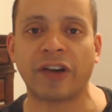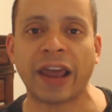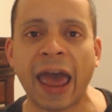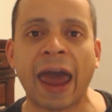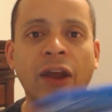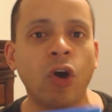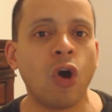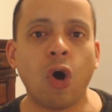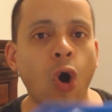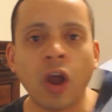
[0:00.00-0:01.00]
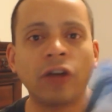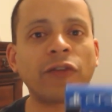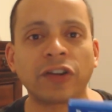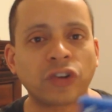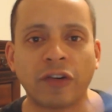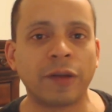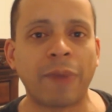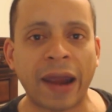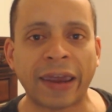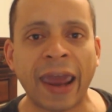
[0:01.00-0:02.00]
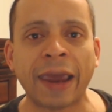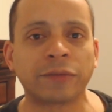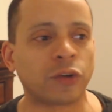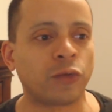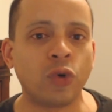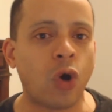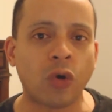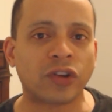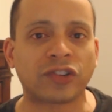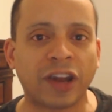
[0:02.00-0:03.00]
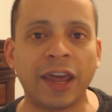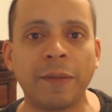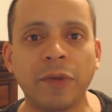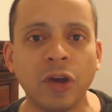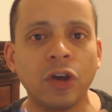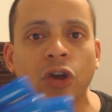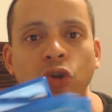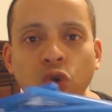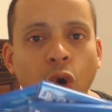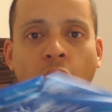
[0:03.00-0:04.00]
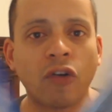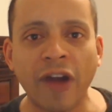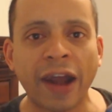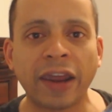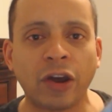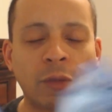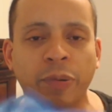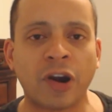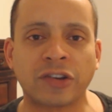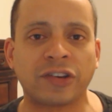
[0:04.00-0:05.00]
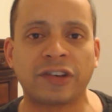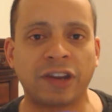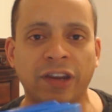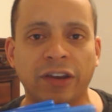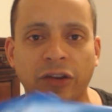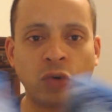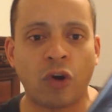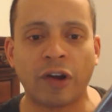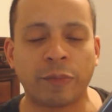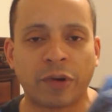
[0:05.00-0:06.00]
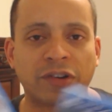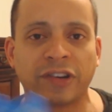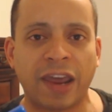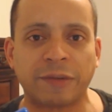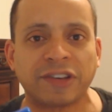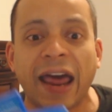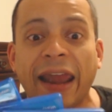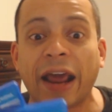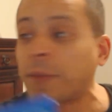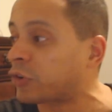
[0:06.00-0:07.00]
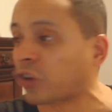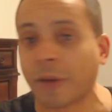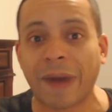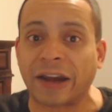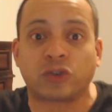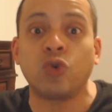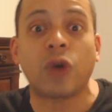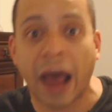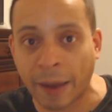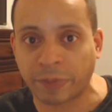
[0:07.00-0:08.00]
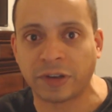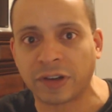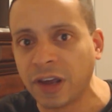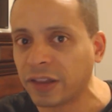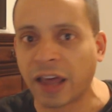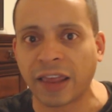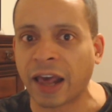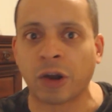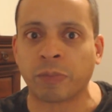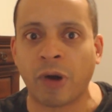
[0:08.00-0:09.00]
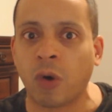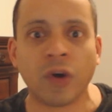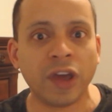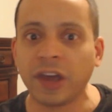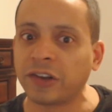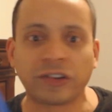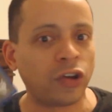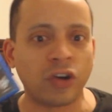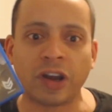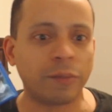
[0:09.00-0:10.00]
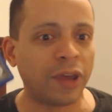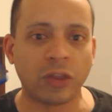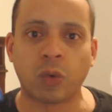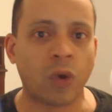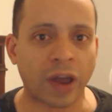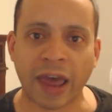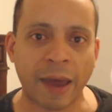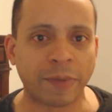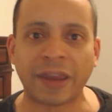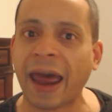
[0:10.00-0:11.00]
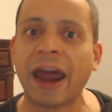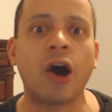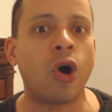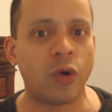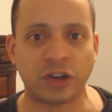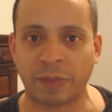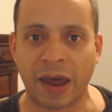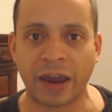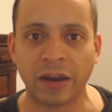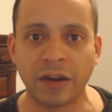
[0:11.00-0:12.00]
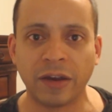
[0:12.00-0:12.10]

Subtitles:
I already got. All of us already buying games. If you own a Slim, you already are purchasing. You already purchased games. It's not like I'm going to start buying two copies now that I got a Pro. It's still going to be the one copy that I always buy.